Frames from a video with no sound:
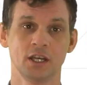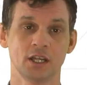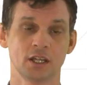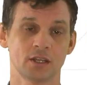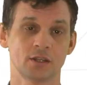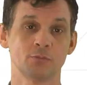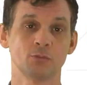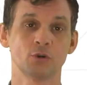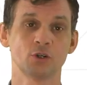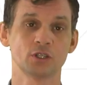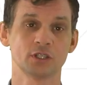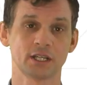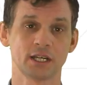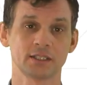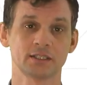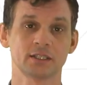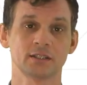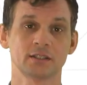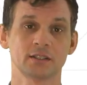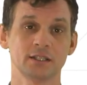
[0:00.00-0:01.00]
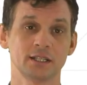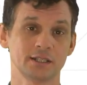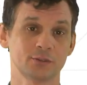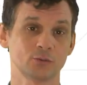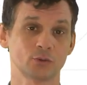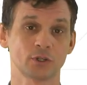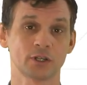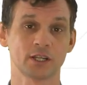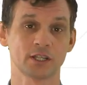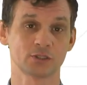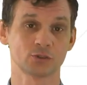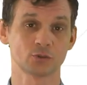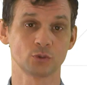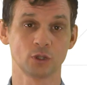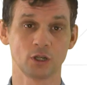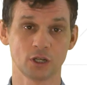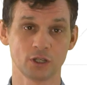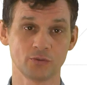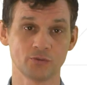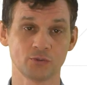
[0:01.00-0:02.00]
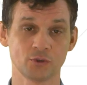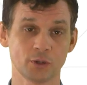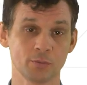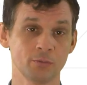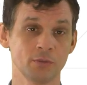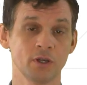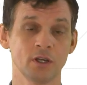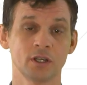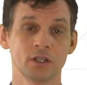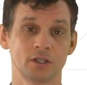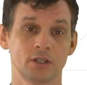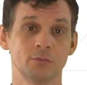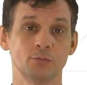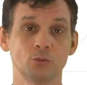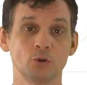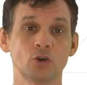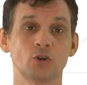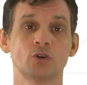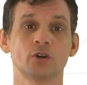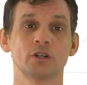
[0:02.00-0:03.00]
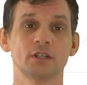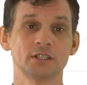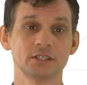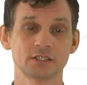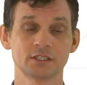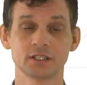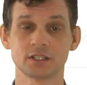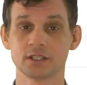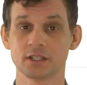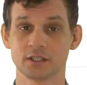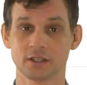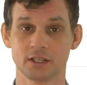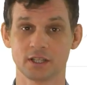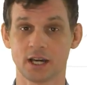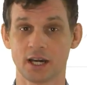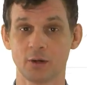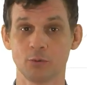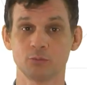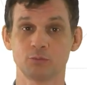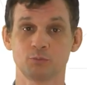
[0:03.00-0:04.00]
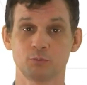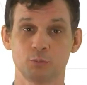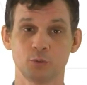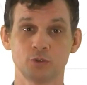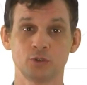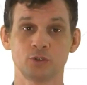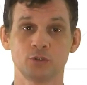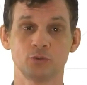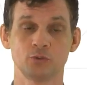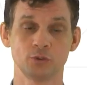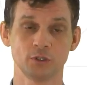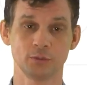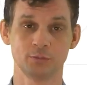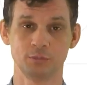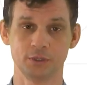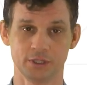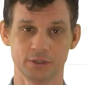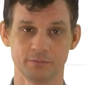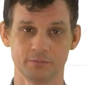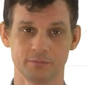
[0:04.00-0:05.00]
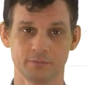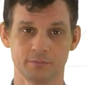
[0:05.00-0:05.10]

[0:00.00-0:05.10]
The more data the network has to learn from, the more realistic the output will be.